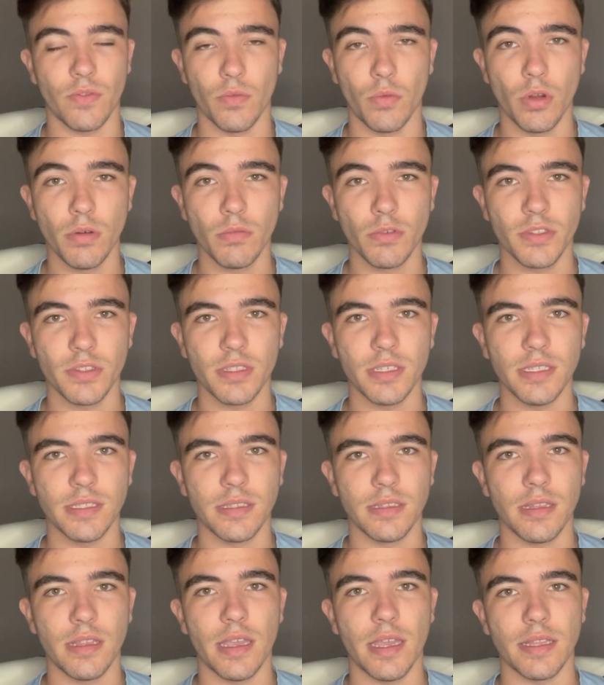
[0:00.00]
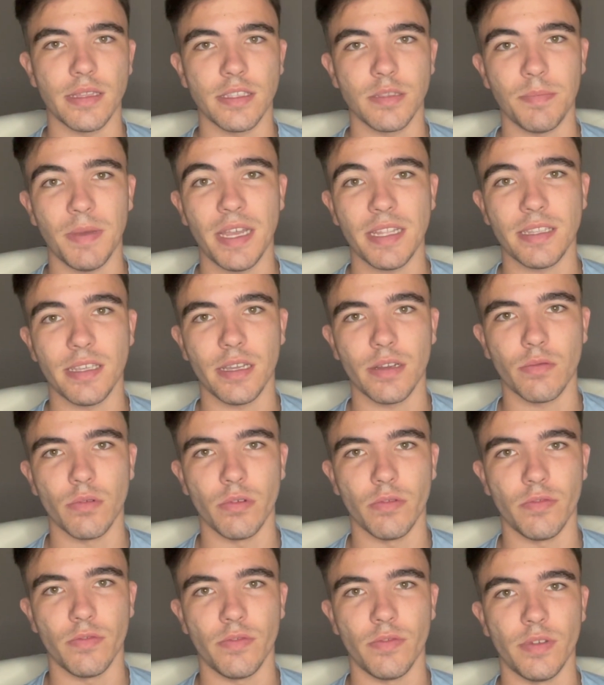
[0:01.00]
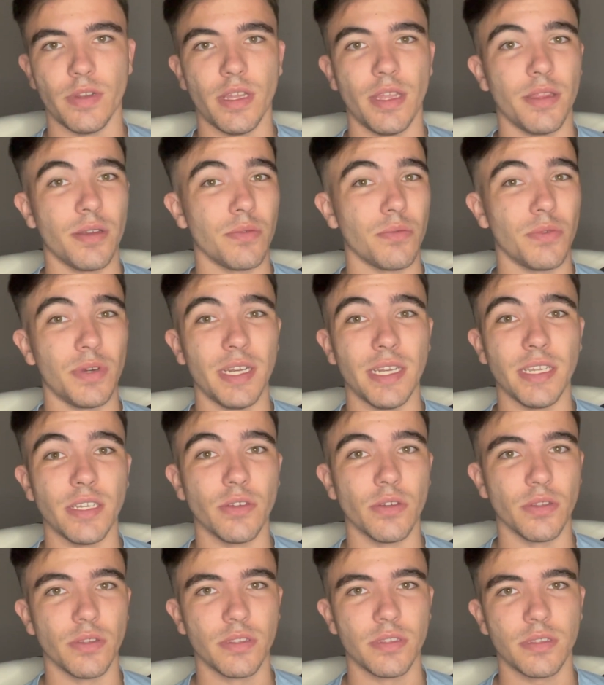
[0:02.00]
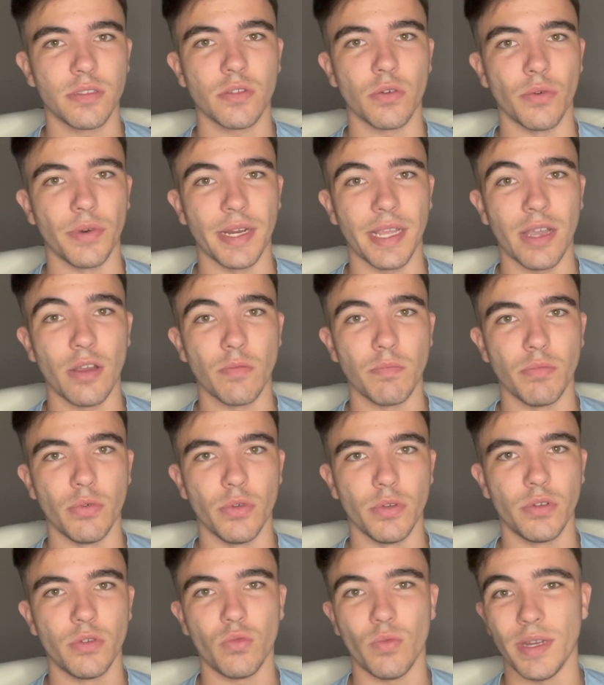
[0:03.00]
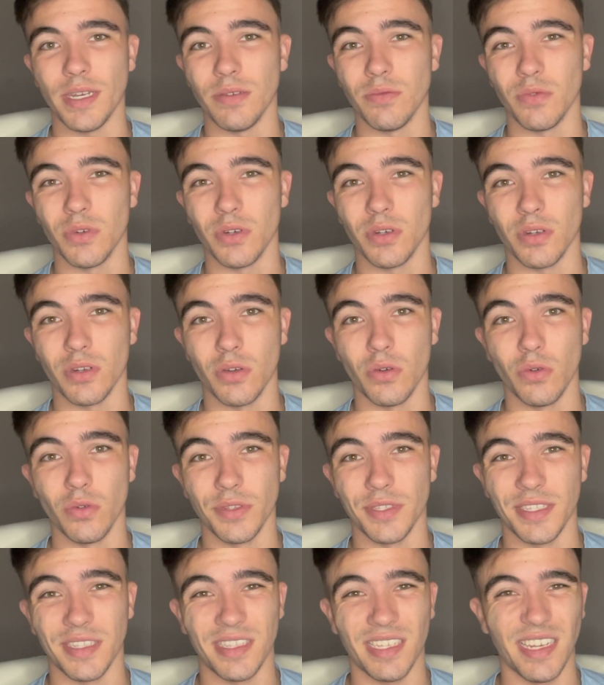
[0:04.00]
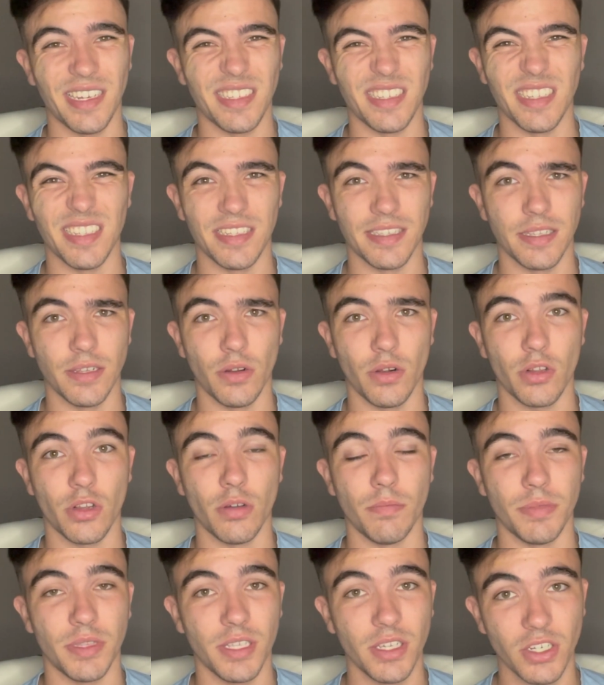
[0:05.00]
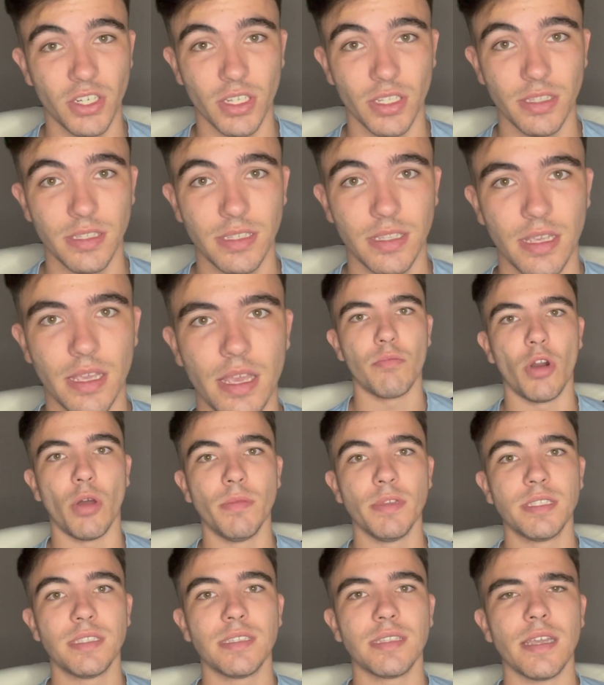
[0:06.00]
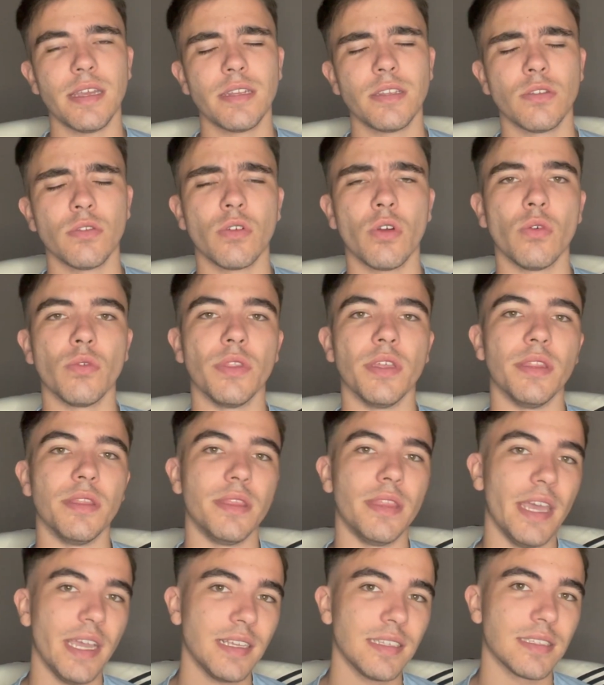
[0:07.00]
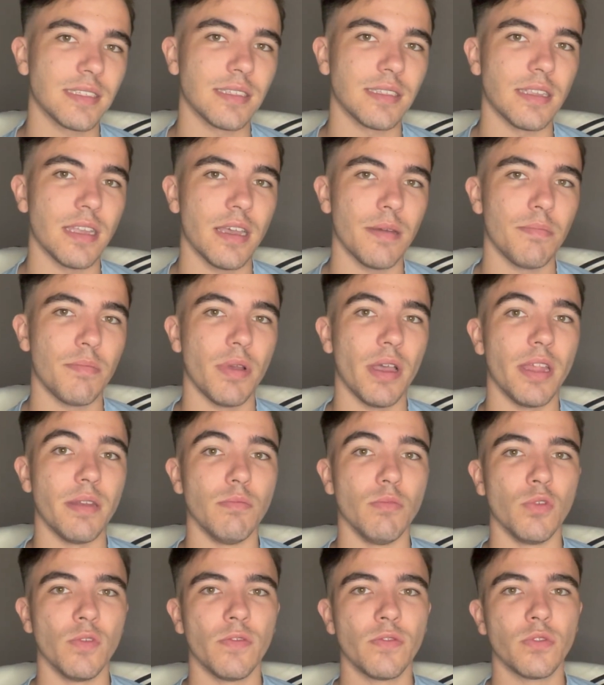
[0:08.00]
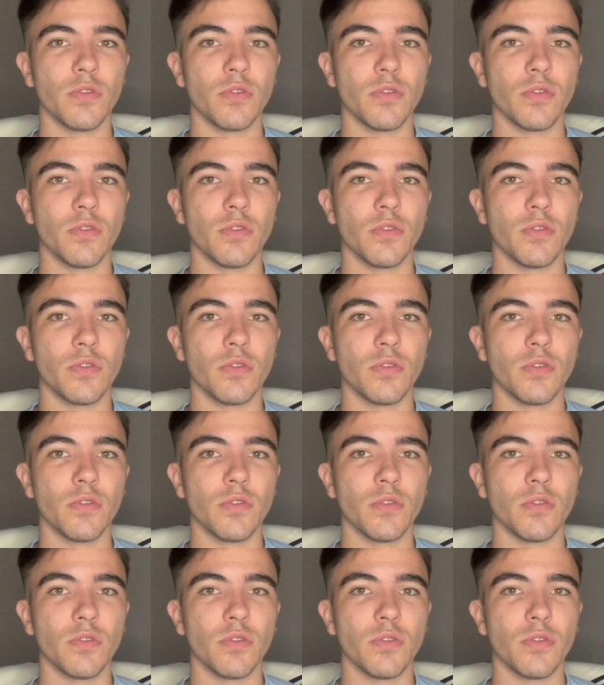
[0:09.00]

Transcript: 1 more season at Spartak with another really good scoring output, 21 goals and 10 assists in all competitions, Promes decided to go the next step and move